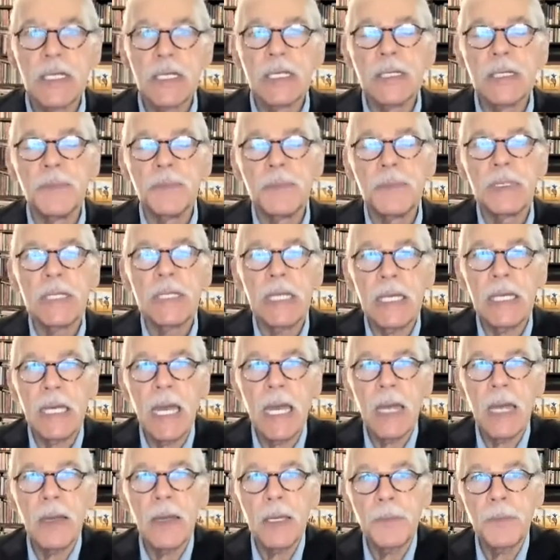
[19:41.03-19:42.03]
and
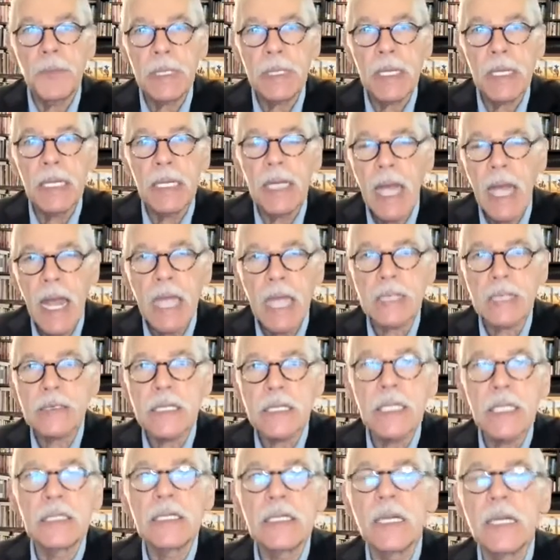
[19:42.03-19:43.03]
begin
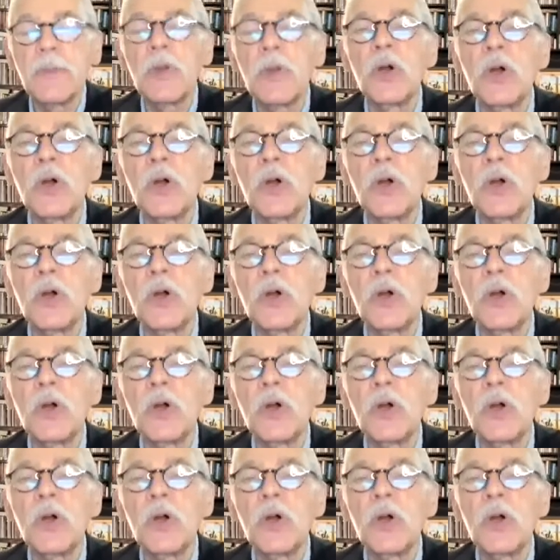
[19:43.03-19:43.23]
asking them a